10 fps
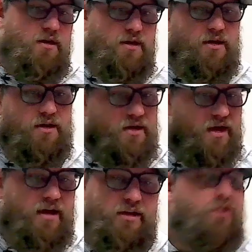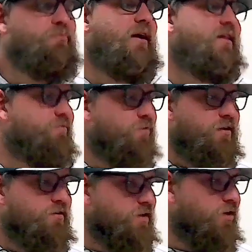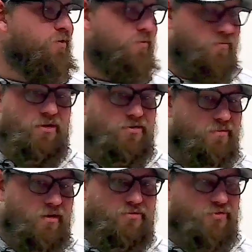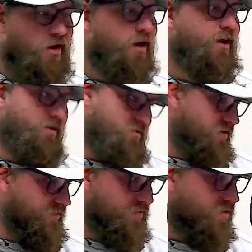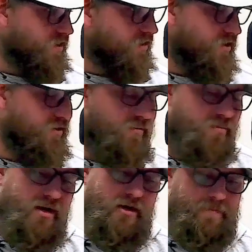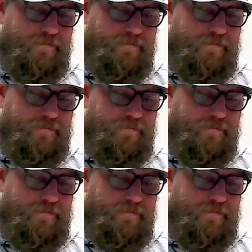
Heck, you could probably even run a zone and run a triangle if you wanted to. But